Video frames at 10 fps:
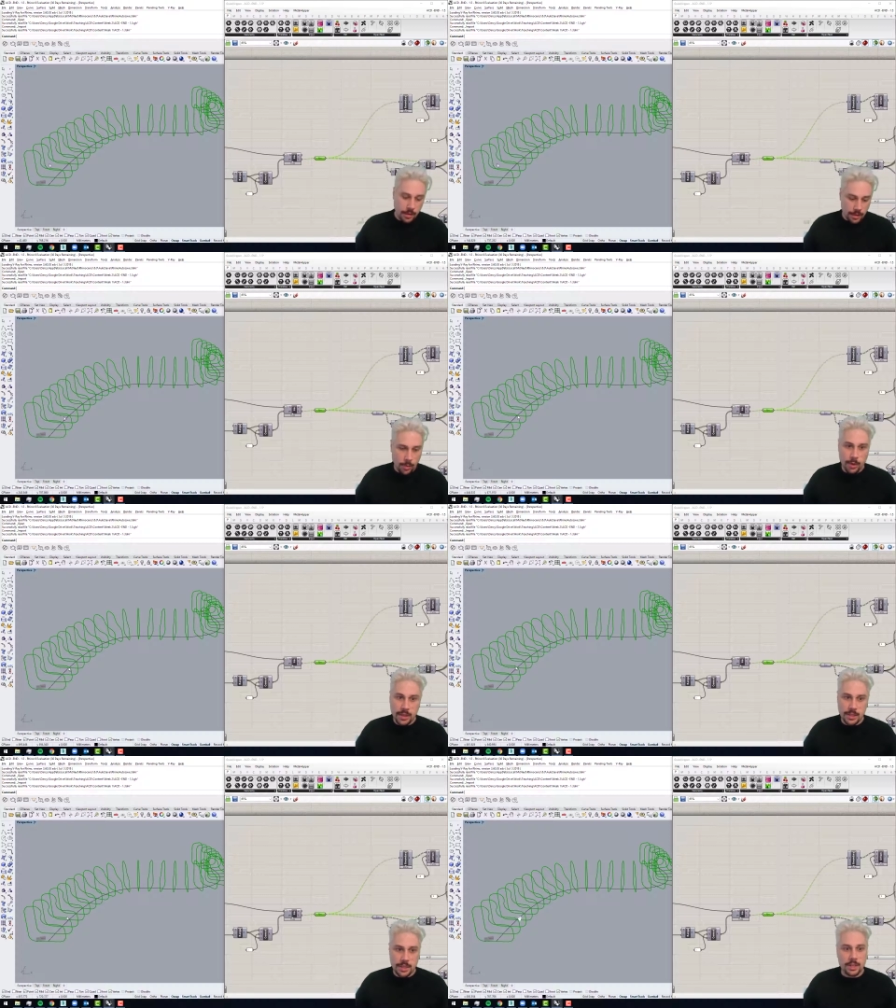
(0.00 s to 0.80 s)
So what
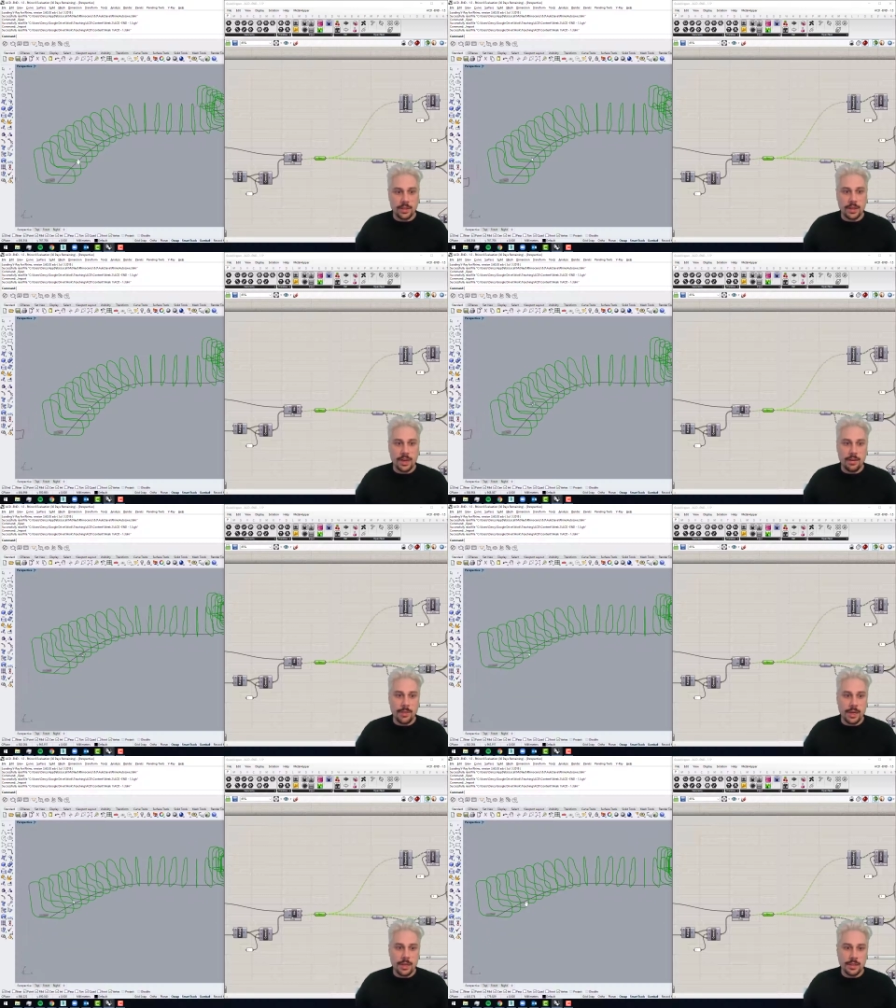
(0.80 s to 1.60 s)
it's essentially going to
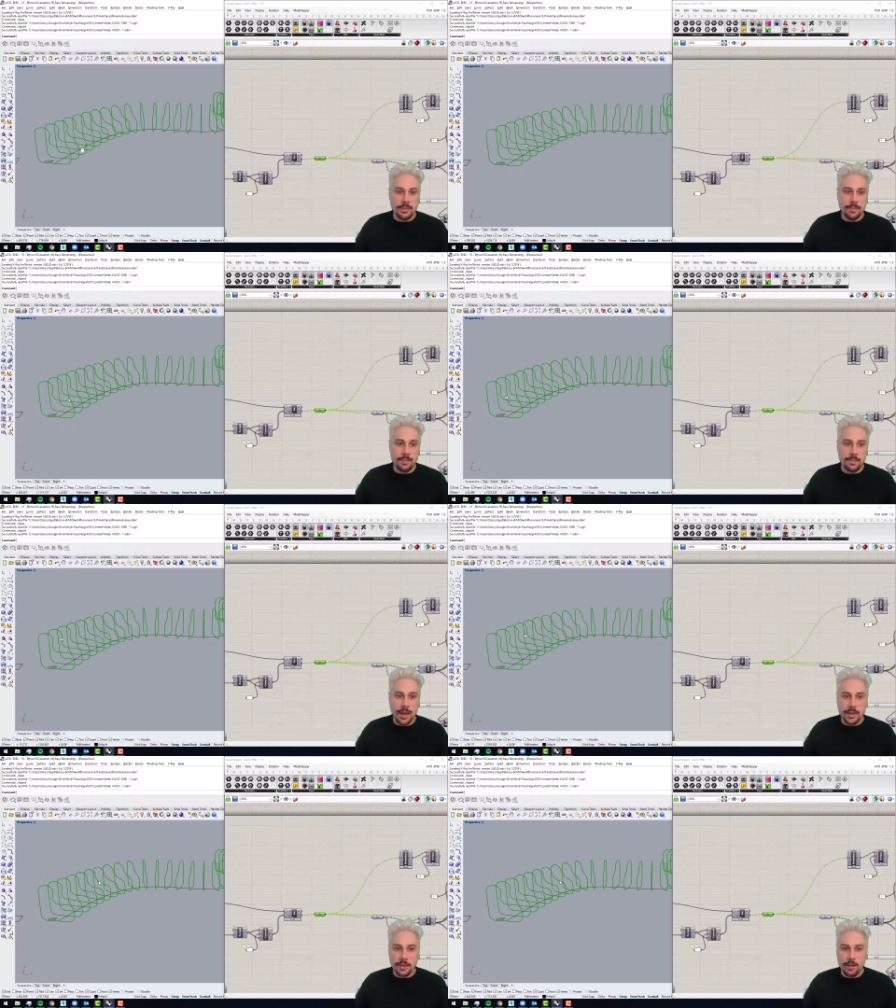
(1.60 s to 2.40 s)
be is
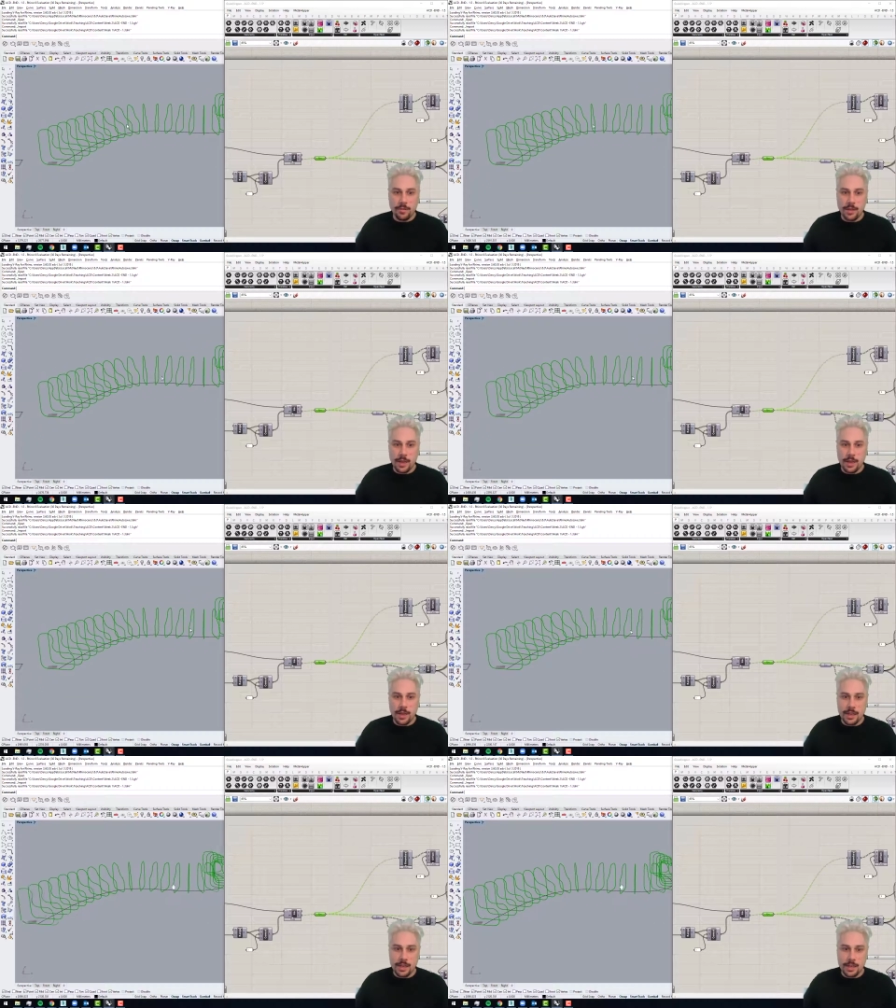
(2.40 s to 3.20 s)
based off
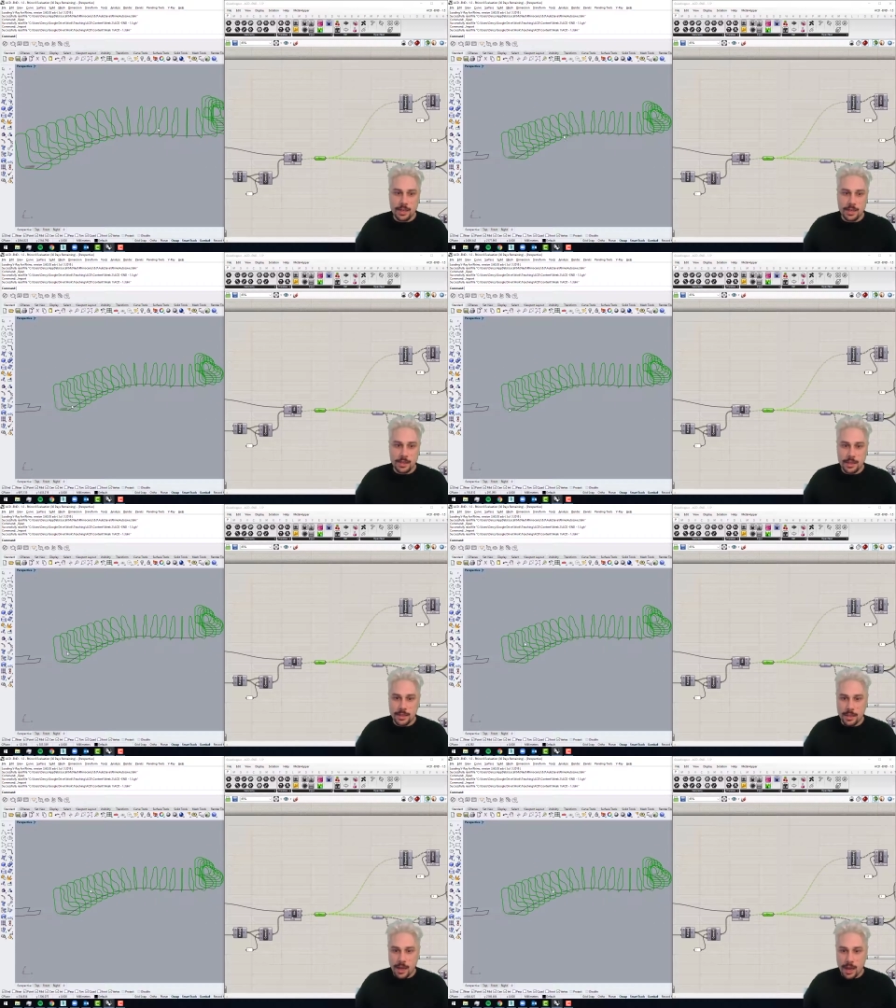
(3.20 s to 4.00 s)

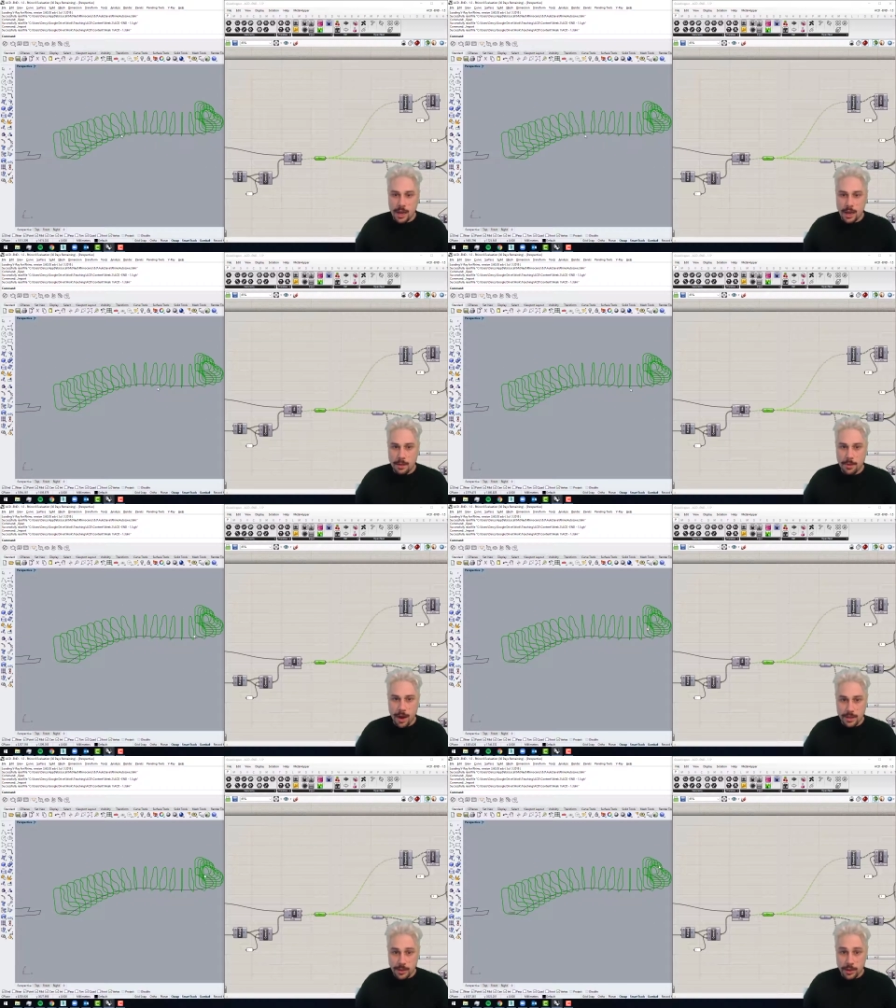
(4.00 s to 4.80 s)
these
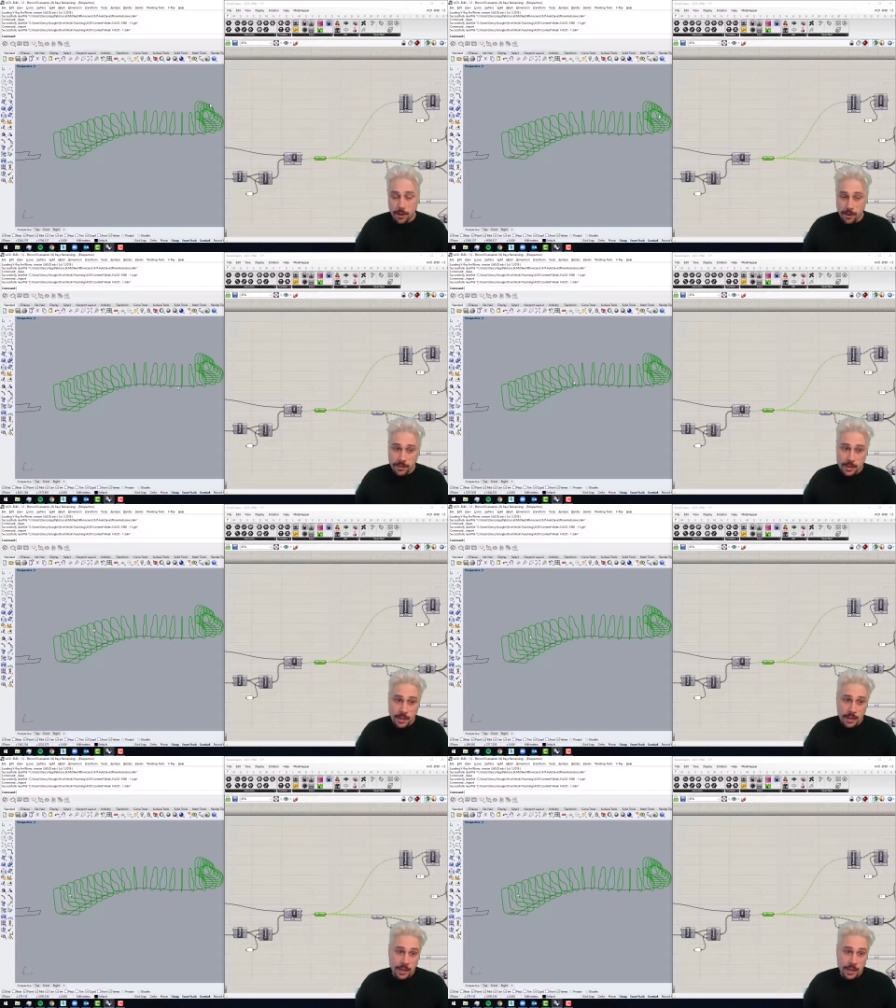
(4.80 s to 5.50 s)
ISO curves,